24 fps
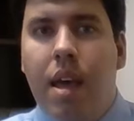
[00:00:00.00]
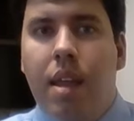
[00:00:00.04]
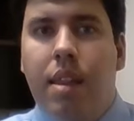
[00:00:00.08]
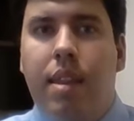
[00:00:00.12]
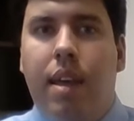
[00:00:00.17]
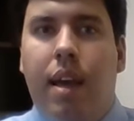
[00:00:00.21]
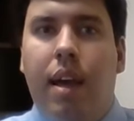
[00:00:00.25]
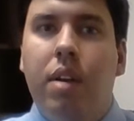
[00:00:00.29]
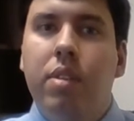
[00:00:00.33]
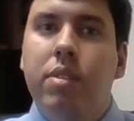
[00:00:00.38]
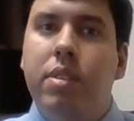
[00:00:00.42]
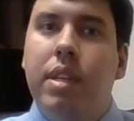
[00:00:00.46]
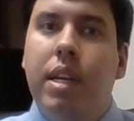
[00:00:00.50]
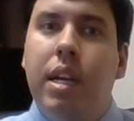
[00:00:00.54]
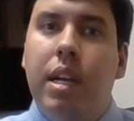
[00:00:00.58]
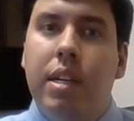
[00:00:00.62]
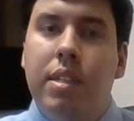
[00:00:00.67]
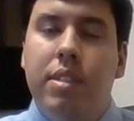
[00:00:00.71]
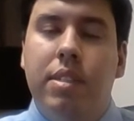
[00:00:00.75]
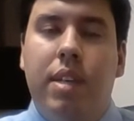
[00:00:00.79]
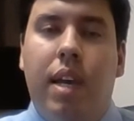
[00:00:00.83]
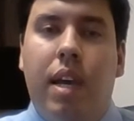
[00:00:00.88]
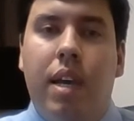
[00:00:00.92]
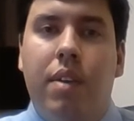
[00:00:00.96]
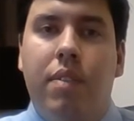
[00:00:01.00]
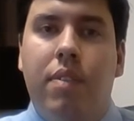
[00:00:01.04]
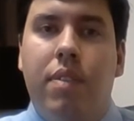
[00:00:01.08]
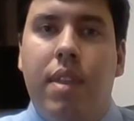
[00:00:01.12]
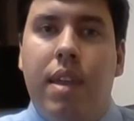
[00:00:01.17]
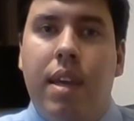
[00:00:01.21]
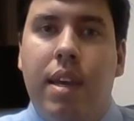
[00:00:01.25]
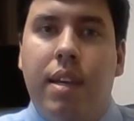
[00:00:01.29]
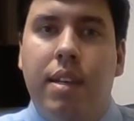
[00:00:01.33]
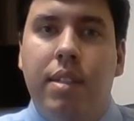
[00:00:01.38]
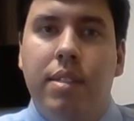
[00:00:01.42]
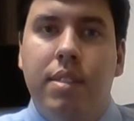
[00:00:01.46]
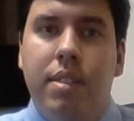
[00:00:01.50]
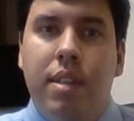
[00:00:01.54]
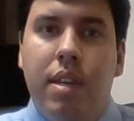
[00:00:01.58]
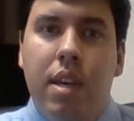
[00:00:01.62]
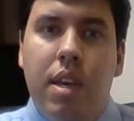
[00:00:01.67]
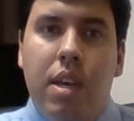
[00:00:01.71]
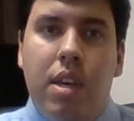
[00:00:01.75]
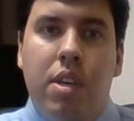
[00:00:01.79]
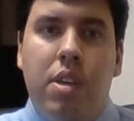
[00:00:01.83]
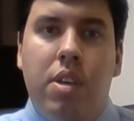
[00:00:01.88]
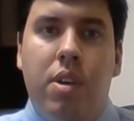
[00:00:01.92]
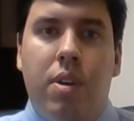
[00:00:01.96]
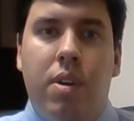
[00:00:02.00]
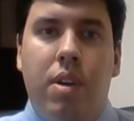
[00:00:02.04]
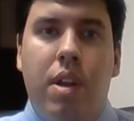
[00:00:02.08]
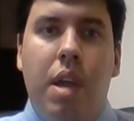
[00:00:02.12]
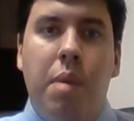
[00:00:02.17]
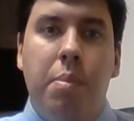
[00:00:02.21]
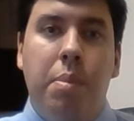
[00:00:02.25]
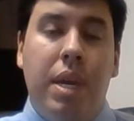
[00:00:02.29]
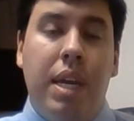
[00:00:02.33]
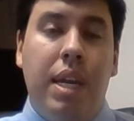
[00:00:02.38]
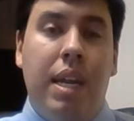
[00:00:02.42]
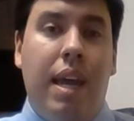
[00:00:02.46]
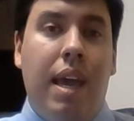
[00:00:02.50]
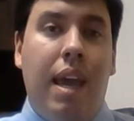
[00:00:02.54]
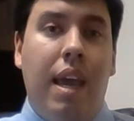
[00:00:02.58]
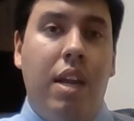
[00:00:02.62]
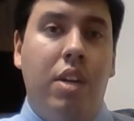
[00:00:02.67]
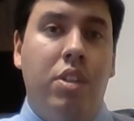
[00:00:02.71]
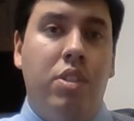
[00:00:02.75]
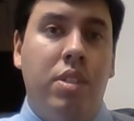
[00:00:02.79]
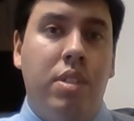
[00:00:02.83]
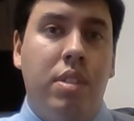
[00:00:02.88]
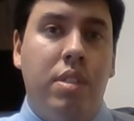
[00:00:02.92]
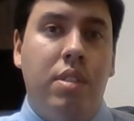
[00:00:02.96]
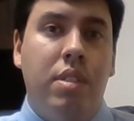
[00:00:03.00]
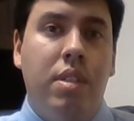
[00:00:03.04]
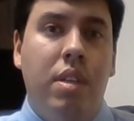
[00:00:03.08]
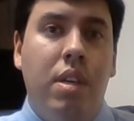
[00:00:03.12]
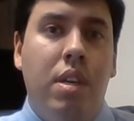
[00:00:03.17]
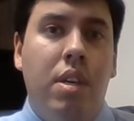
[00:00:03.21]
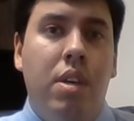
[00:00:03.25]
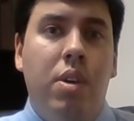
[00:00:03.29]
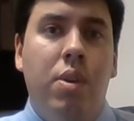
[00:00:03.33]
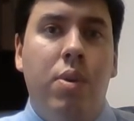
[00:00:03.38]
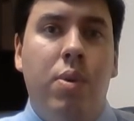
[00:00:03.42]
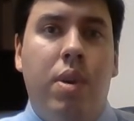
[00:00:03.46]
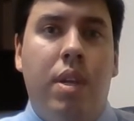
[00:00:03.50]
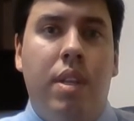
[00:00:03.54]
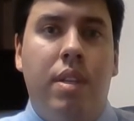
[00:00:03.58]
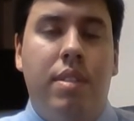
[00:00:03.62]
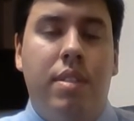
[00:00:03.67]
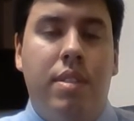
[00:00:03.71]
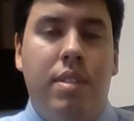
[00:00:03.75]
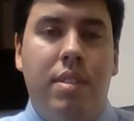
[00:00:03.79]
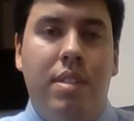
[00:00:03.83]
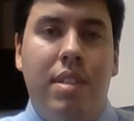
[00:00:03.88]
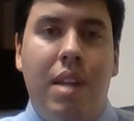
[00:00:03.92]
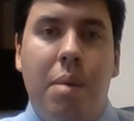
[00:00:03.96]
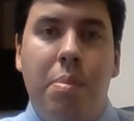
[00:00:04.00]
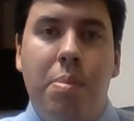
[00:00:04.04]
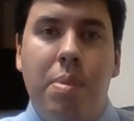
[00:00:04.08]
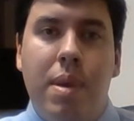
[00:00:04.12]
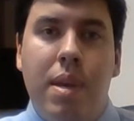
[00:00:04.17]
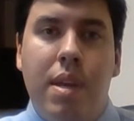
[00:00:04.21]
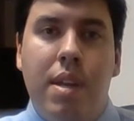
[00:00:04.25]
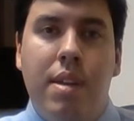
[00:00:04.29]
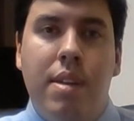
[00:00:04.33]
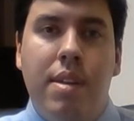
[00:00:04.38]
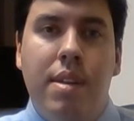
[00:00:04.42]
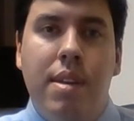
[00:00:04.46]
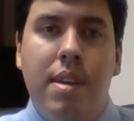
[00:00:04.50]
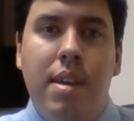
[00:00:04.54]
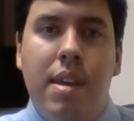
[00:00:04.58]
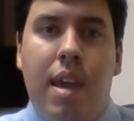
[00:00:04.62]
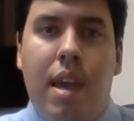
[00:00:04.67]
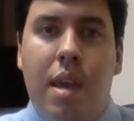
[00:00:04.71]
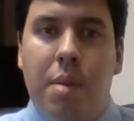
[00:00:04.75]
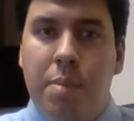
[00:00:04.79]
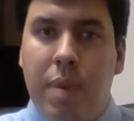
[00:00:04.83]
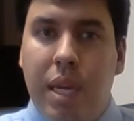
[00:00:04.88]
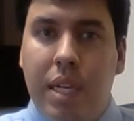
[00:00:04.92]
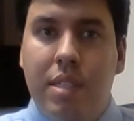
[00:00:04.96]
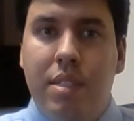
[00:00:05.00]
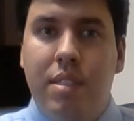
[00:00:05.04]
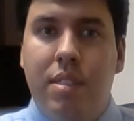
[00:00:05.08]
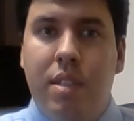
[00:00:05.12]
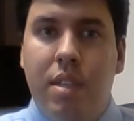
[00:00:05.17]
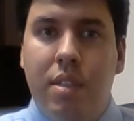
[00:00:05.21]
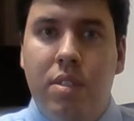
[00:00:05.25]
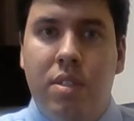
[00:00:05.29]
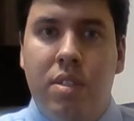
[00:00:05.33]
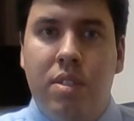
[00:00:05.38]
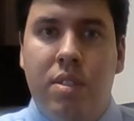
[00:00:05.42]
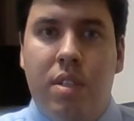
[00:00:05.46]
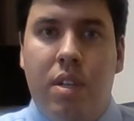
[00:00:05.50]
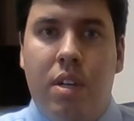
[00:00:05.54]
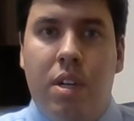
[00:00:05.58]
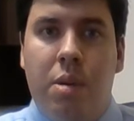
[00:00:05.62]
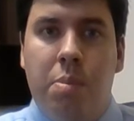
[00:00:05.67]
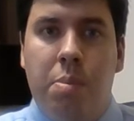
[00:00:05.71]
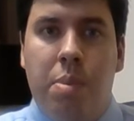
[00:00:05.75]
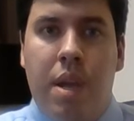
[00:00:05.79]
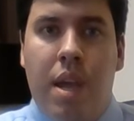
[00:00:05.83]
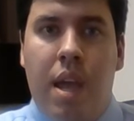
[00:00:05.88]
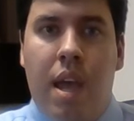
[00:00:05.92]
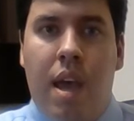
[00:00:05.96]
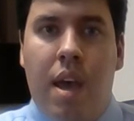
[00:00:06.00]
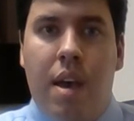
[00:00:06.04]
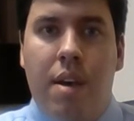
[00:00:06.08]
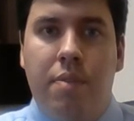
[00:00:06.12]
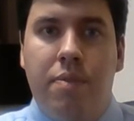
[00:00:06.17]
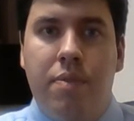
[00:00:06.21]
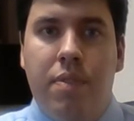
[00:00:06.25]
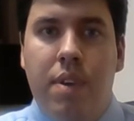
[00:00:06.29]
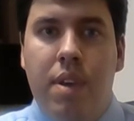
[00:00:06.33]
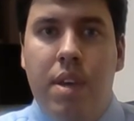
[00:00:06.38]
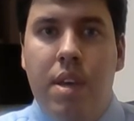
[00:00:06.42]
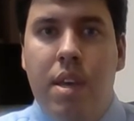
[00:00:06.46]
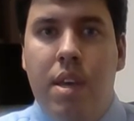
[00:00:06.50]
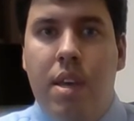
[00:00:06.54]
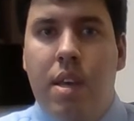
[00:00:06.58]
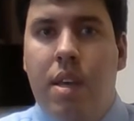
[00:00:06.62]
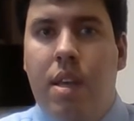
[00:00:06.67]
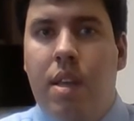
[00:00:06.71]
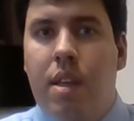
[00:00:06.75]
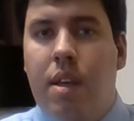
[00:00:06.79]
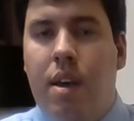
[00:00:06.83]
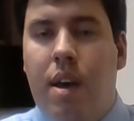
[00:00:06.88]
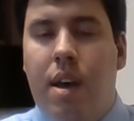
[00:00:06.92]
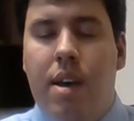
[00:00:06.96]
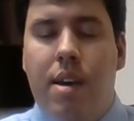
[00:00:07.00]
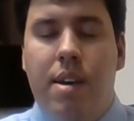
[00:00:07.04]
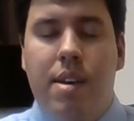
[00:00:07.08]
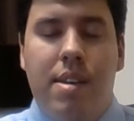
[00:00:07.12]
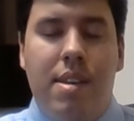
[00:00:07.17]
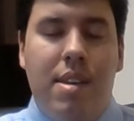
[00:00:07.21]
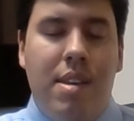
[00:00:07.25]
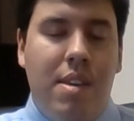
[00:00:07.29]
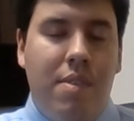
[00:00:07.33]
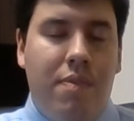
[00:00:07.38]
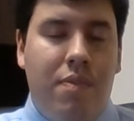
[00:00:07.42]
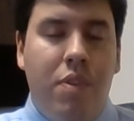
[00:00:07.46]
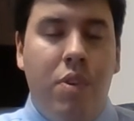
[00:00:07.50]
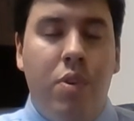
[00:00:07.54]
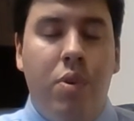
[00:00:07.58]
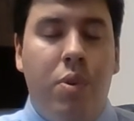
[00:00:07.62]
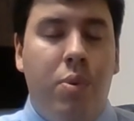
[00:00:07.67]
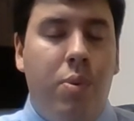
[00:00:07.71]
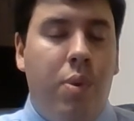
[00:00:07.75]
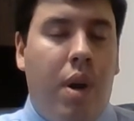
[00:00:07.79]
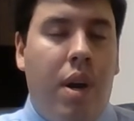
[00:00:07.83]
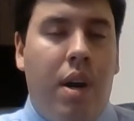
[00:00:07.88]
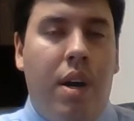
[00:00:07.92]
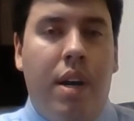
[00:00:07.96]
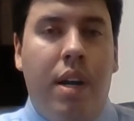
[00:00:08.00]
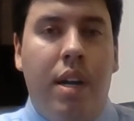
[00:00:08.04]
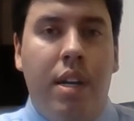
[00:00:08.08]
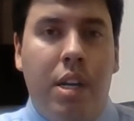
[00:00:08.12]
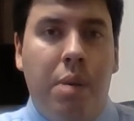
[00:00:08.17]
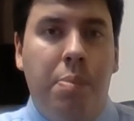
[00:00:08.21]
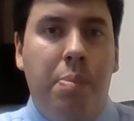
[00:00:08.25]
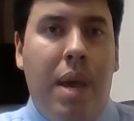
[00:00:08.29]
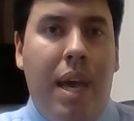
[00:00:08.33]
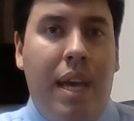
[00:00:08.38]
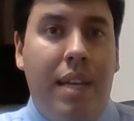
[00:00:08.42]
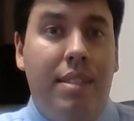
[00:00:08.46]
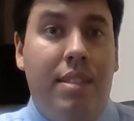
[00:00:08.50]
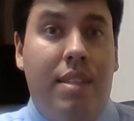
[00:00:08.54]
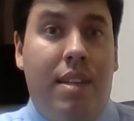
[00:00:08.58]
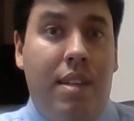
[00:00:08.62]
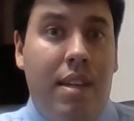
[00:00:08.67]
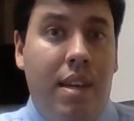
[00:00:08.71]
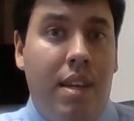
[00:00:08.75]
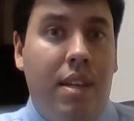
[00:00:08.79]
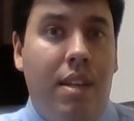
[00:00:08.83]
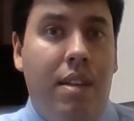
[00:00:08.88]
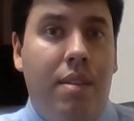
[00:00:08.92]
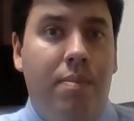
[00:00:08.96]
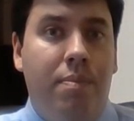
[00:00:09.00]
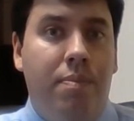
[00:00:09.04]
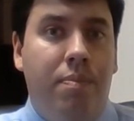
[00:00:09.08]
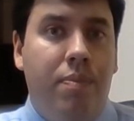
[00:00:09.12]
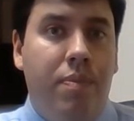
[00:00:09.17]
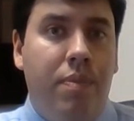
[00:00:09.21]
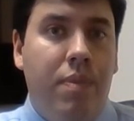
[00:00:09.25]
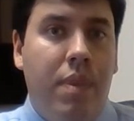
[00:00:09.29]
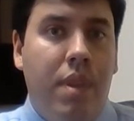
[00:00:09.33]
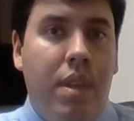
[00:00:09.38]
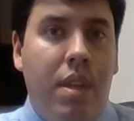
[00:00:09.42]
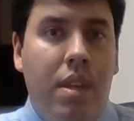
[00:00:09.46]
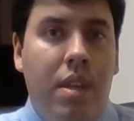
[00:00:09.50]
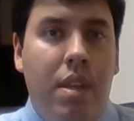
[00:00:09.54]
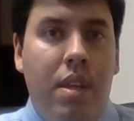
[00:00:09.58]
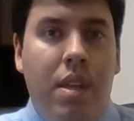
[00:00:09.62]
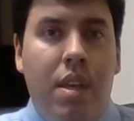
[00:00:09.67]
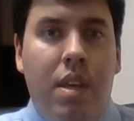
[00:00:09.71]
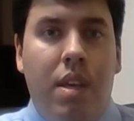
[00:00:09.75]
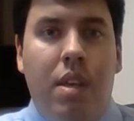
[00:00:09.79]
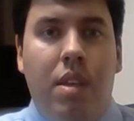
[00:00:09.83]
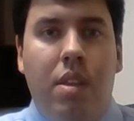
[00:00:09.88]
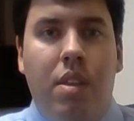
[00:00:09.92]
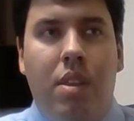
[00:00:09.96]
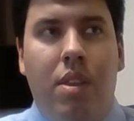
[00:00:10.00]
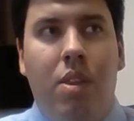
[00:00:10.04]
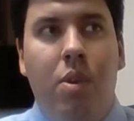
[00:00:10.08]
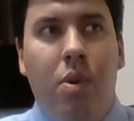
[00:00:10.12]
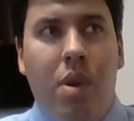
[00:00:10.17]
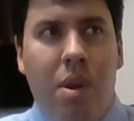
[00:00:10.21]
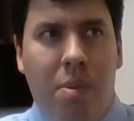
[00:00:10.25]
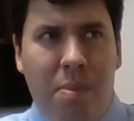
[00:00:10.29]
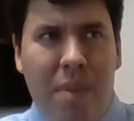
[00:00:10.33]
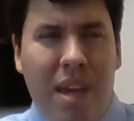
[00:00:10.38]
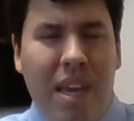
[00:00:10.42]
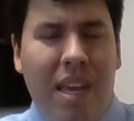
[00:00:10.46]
The healthcare side of things, you're naming an agent who can step in and make decisions on your behalf if you are incapacitated. You can